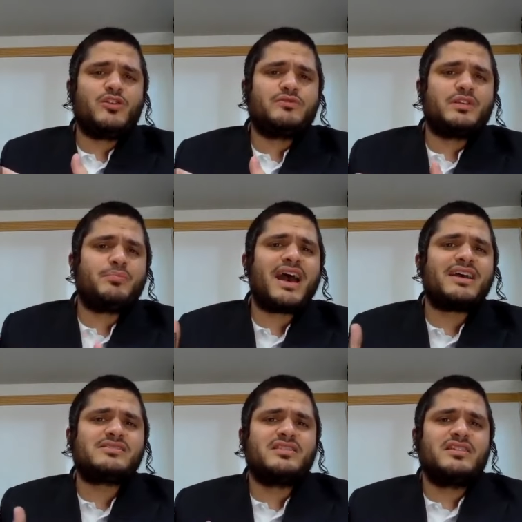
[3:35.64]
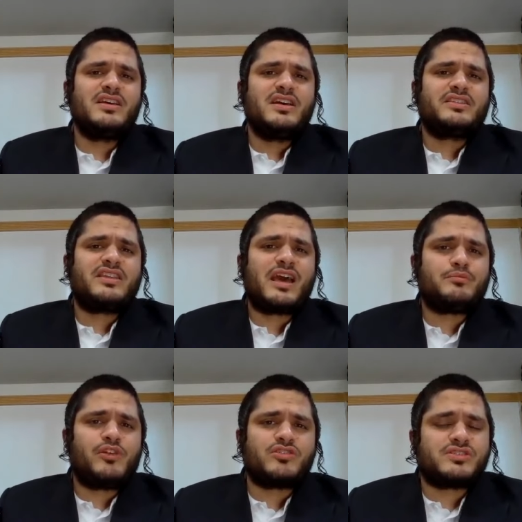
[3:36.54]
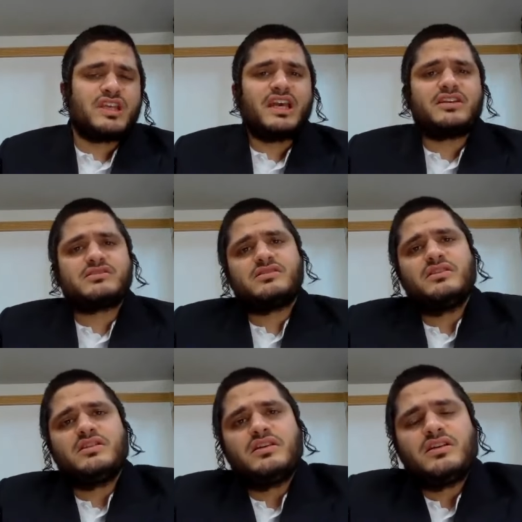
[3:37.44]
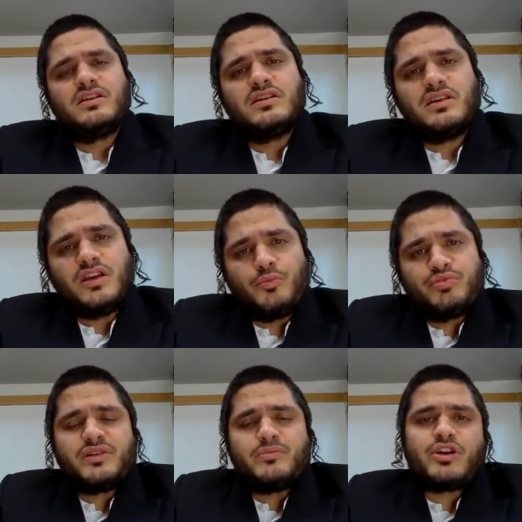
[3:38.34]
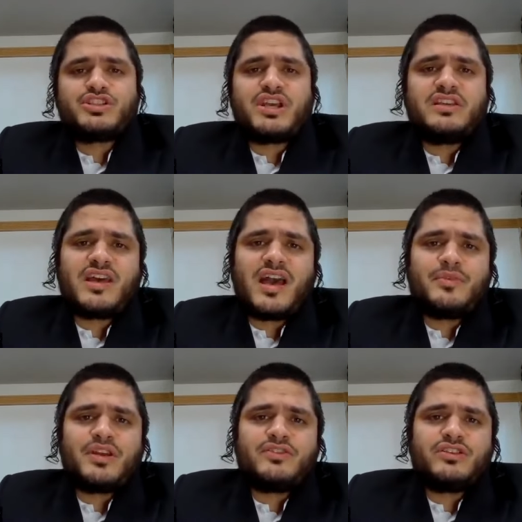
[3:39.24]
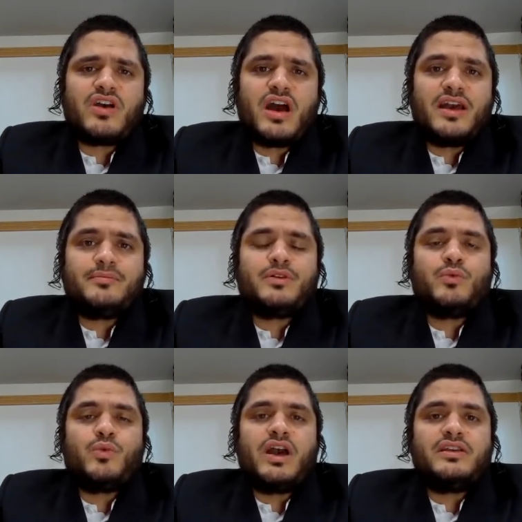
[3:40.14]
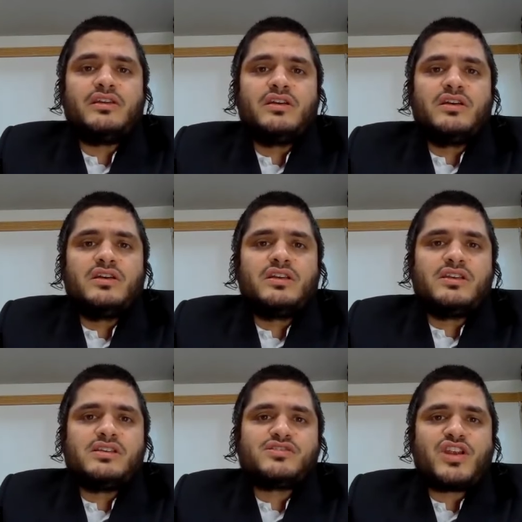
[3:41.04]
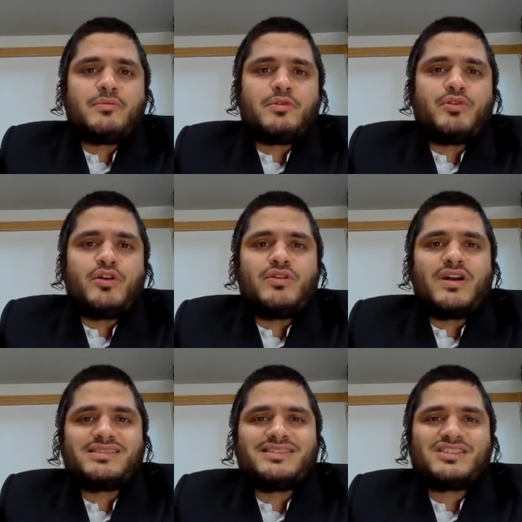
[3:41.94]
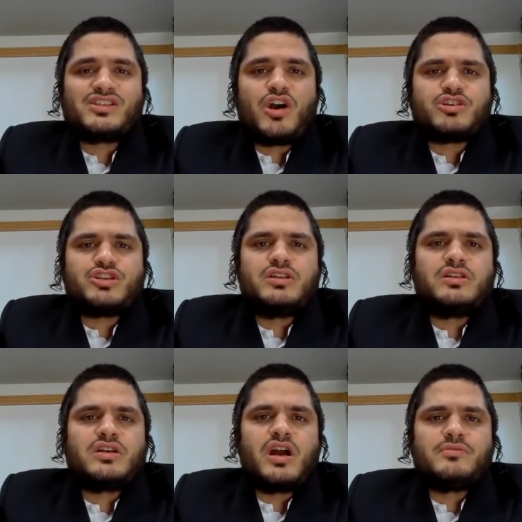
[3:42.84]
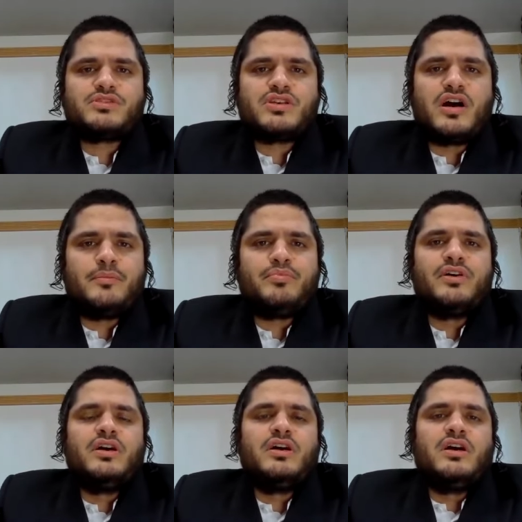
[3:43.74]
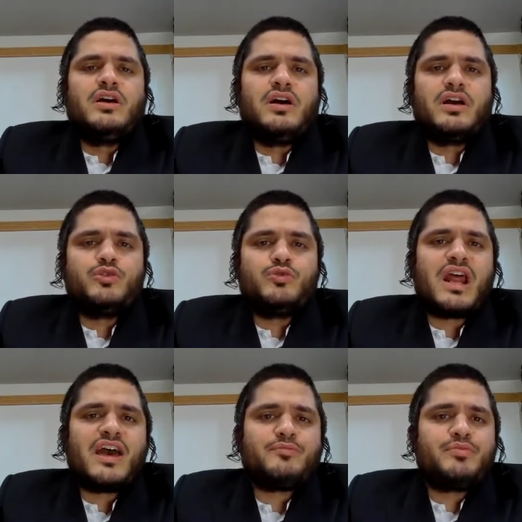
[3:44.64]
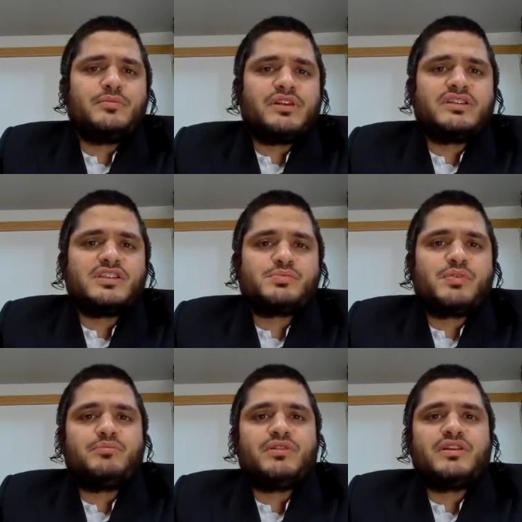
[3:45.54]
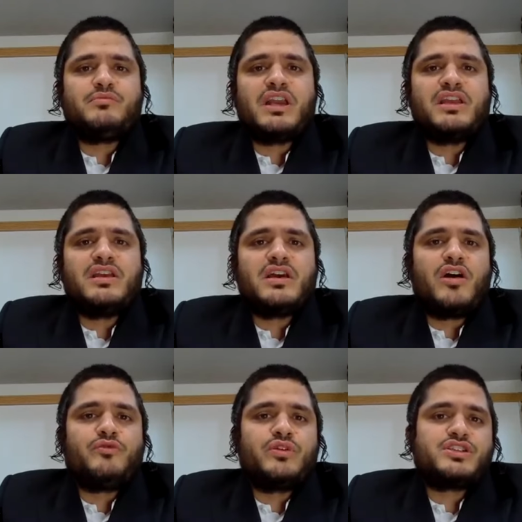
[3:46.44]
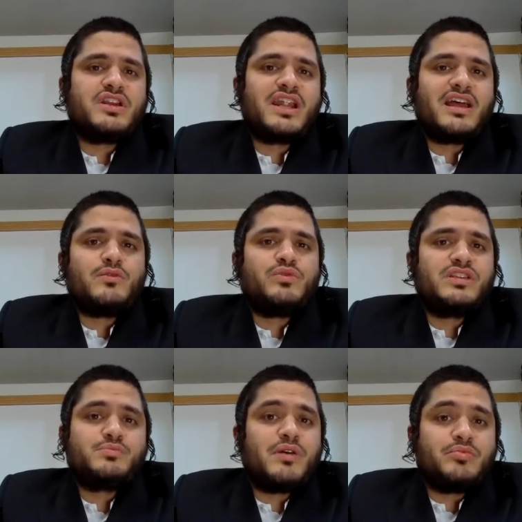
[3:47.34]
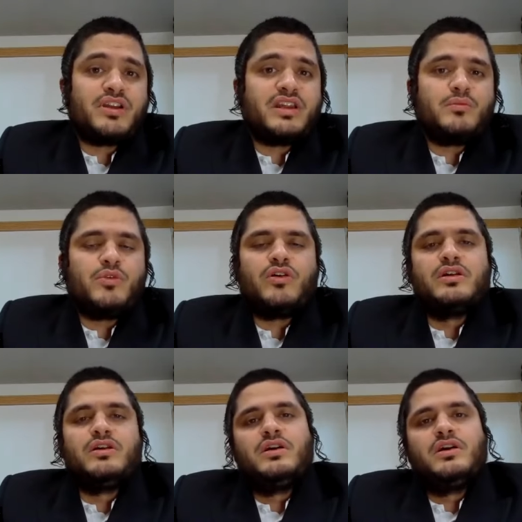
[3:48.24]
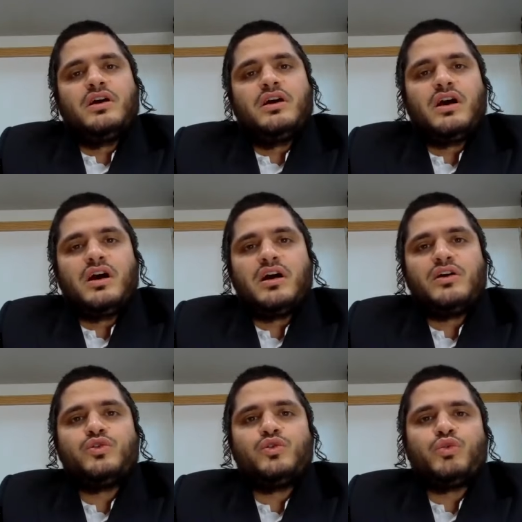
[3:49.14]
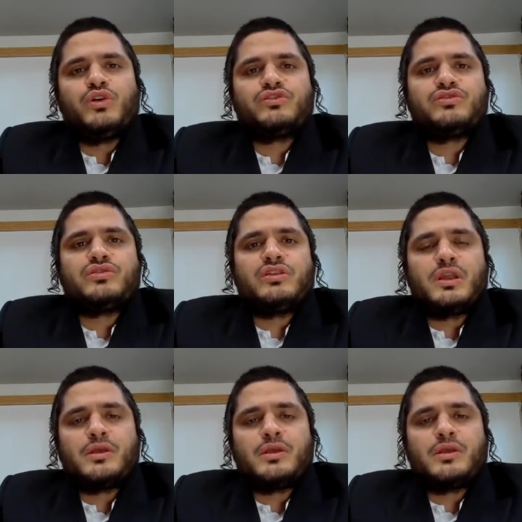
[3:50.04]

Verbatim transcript: And over the past 10 plus years, you know, pretty much any time and every time when East Ramapo as a discussion comes up, uh, you would have people in this paper, many of which are not with the paper anymore, uh, who would